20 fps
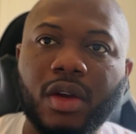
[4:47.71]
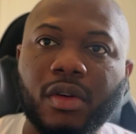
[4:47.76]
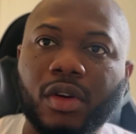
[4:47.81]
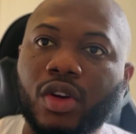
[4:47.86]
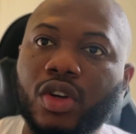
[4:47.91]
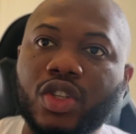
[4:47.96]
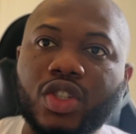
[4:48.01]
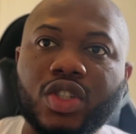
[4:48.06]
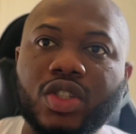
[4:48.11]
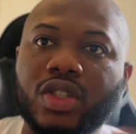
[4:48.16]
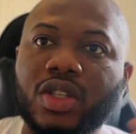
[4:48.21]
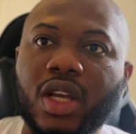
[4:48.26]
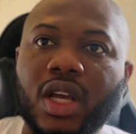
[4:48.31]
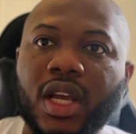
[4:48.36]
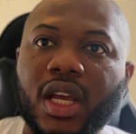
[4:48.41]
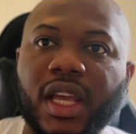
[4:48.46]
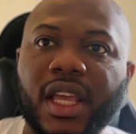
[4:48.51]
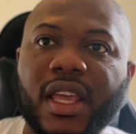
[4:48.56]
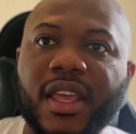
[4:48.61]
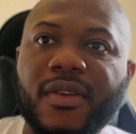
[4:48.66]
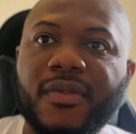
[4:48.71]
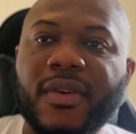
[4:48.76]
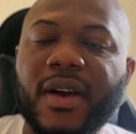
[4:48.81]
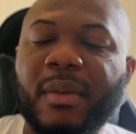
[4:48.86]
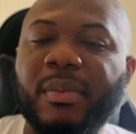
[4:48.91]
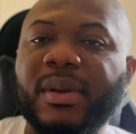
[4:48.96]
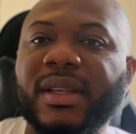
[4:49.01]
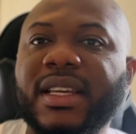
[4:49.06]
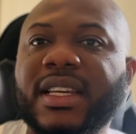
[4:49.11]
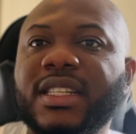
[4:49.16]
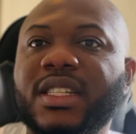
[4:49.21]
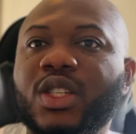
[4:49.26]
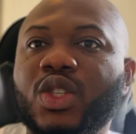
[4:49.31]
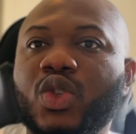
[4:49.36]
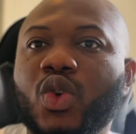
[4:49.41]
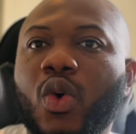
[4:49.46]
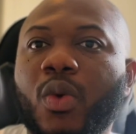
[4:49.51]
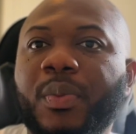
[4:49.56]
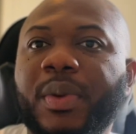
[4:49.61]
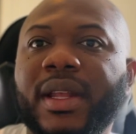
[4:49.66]
Because if
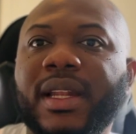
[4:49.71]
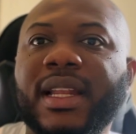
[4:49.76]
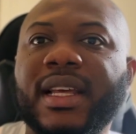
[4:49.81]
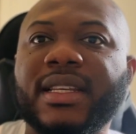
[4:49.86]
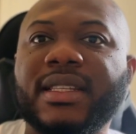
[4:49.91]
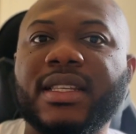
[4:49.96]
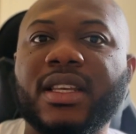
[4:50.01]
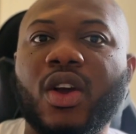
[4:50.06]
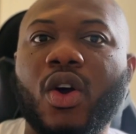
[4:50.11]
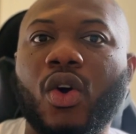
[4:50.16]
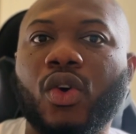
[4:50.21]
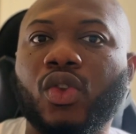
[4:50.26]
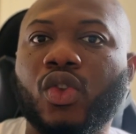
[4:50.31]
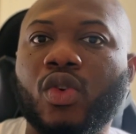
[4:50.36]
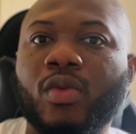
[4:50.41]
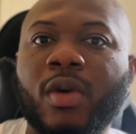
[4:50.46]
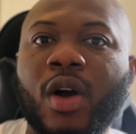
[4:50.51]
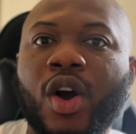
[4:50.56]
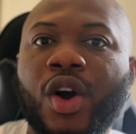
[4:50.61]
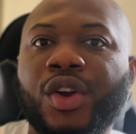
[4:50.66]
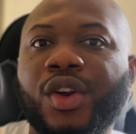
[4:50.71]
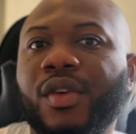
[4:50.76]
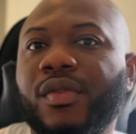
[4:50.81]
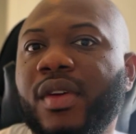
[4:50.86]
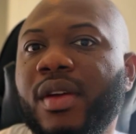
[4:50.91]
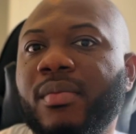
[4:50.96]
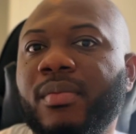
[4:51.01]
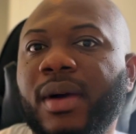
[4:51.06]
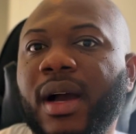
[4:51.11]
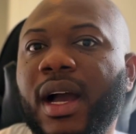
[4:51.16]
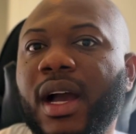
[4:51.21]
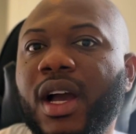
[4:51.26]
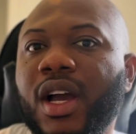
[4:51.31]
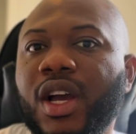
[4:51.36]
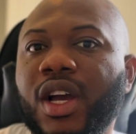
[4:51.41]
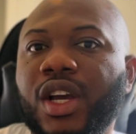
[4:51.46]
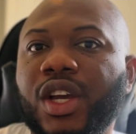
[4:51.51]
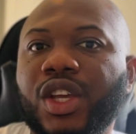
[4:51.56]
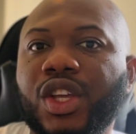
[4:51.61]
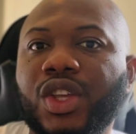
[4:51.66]
applications open, let's say October or November,
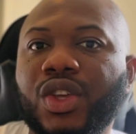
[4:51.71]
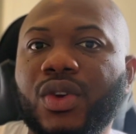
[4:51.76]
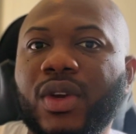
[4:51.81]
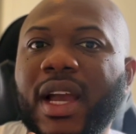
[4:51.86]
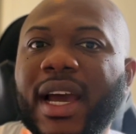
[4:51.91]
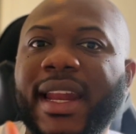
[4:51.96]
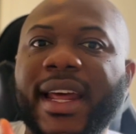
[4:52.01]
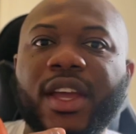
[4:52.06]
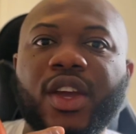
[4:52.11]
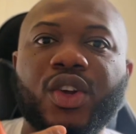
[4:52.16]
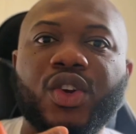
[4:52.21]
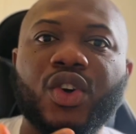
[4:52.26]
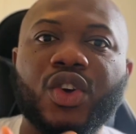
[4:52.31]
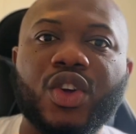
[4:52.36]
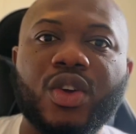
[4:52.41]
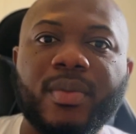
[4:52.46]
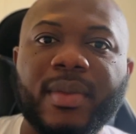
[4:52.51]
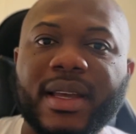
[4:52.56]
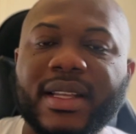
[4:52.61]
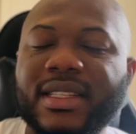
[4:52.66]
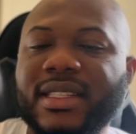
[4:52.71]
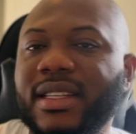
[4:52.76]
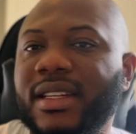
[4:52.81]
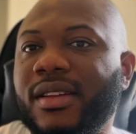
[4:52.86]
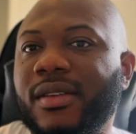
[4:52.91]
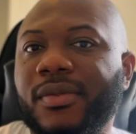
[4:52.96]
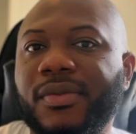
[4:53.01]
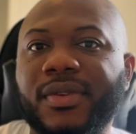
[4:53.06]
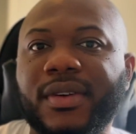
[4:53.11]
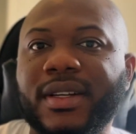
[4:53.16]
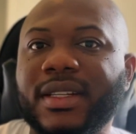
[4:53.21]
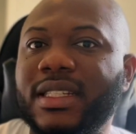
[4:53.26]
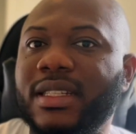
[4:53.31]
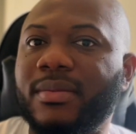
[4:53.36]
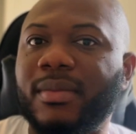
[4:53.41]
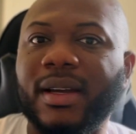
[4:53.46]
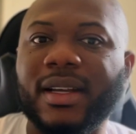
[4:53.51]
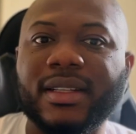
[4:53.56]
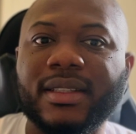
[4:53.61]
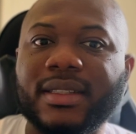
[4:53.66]
you gather your documents in the first
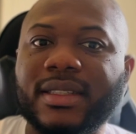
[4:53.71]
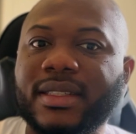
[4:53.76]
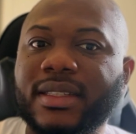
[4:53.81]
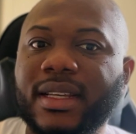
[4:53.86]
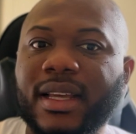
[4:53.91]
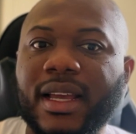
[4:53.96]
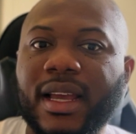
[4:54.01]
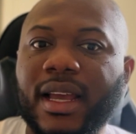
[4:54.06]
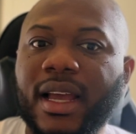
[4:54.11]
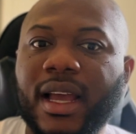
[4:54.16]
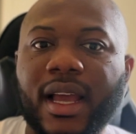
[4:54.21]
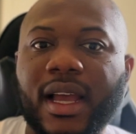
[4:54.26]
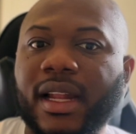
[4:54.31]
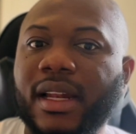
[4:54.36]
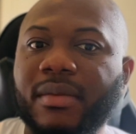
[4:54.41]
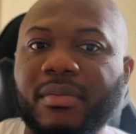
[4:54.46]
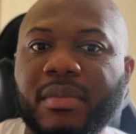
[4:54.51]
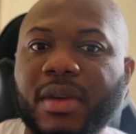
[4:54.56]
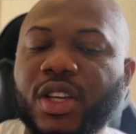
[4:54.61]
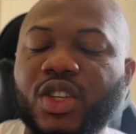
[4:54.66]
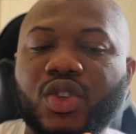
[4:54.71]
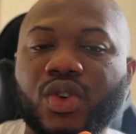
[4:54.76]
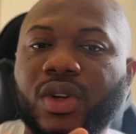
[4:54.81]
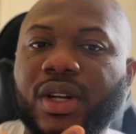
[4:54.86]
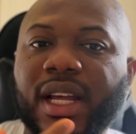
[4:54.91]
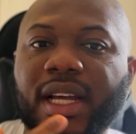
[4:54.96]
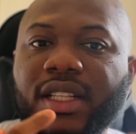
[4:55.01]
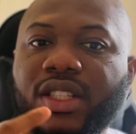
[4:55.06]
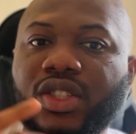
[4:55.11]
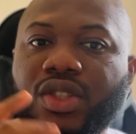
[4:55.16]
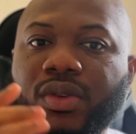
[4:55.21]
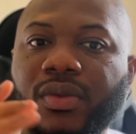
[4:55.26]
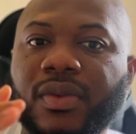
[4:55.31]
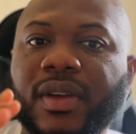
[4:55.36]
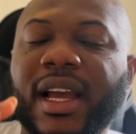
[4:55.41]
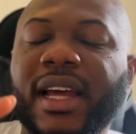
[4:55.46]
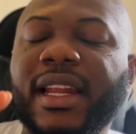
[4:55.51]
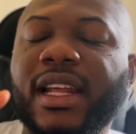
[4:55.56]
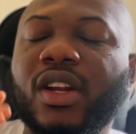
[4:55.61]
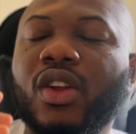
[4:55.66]
month, and make sure that you've
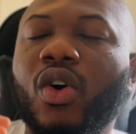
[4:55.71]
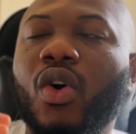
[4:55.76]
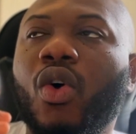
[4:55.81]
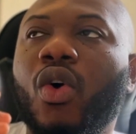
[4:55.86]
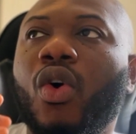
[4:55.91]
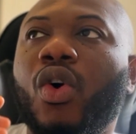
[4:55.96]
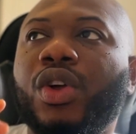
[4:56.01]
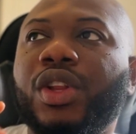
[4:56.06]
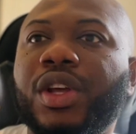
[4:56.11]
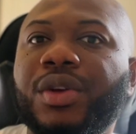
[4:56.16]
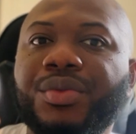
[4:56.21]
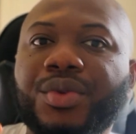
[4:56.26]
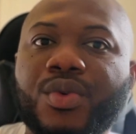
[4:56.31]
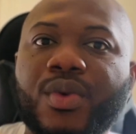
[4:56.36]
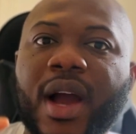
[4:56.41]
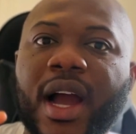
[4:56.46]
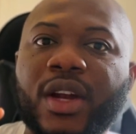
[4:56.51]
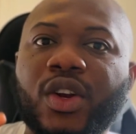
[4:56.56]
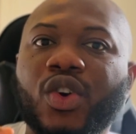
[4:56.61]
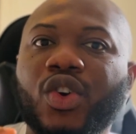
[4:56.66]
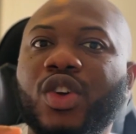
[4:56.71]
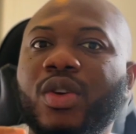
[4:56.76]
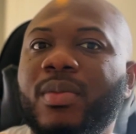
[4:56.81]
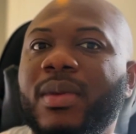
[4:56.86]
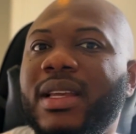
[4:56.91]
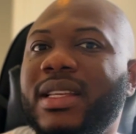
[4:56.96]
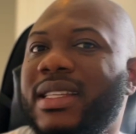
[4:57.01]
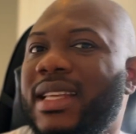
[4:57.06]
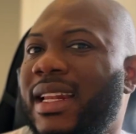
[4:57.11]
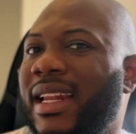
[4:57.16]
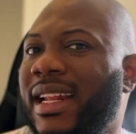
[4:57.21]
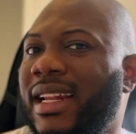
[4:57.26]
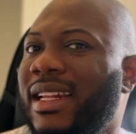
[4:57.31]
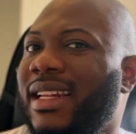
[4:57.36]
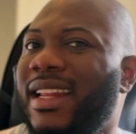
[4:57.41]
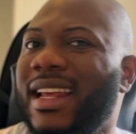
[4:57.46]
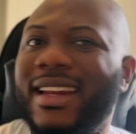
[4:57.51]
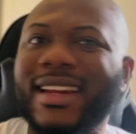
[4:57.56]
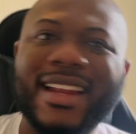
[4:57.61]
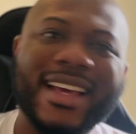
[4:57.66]
gathered all the required documents. And then
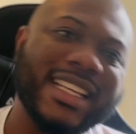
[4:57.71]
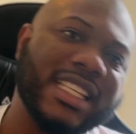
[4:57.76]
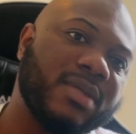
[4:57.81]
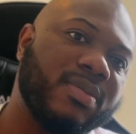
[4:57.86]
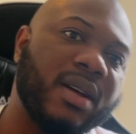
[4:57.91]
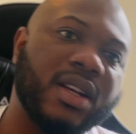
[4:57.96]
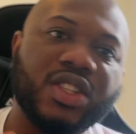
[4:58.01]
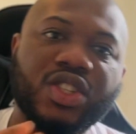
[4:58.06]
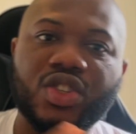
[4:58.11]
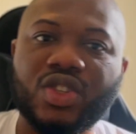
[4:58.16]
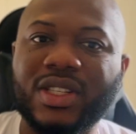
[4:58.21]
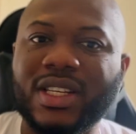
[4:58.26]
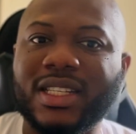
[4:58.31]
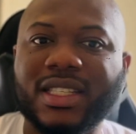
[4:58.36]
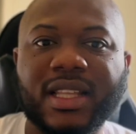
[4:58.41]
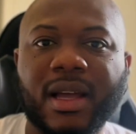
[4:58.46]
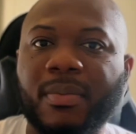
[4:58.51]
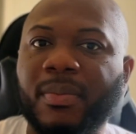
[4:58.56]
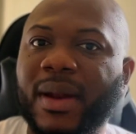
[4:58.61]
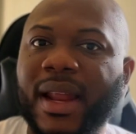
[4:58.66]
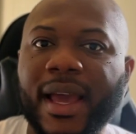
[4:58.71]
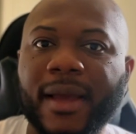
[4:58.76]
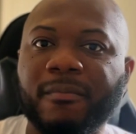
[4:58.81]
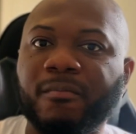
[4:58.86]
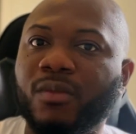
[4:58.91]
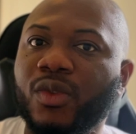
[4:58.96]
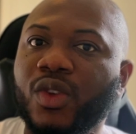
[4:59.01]
the next month, you just apply.